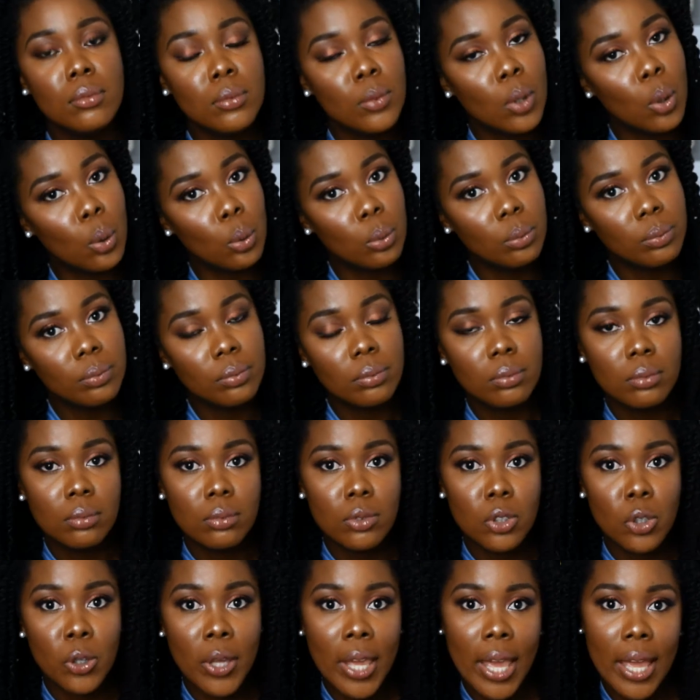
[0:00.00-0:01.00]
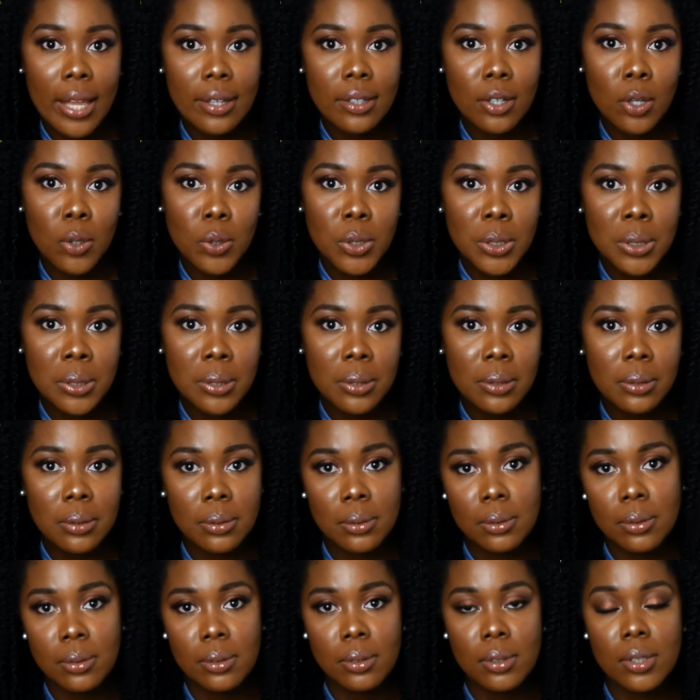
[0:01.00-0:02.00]
No, you cannot.
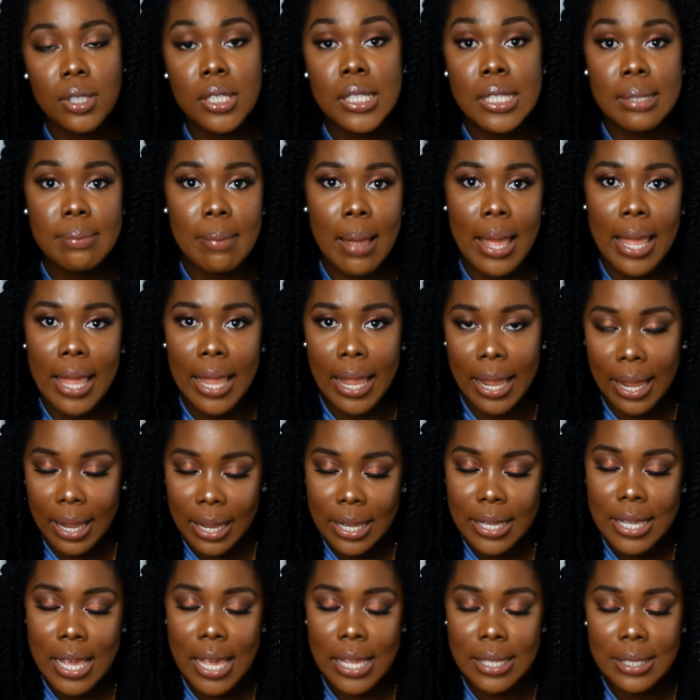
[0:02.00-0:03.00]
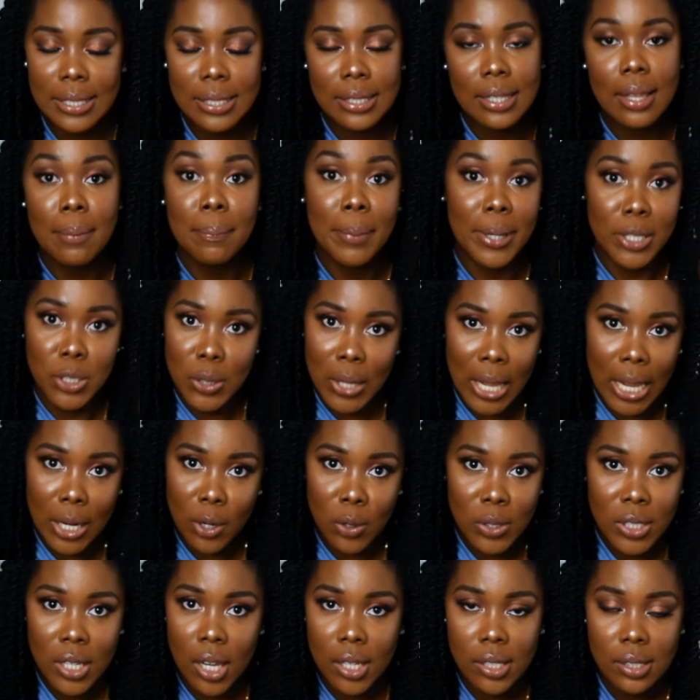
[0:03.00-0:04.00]
It's my hair, yes, but you
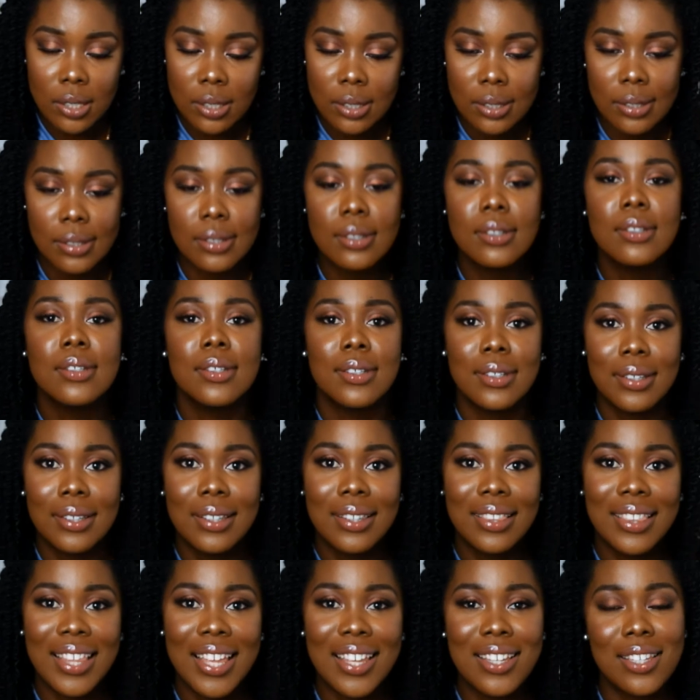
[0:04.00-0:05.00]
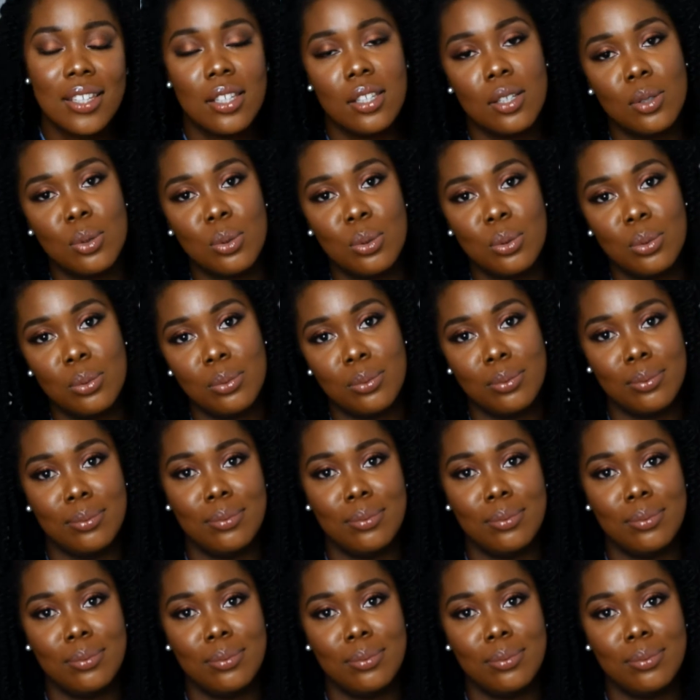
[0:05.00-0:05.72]
cannot touch it. Thank you.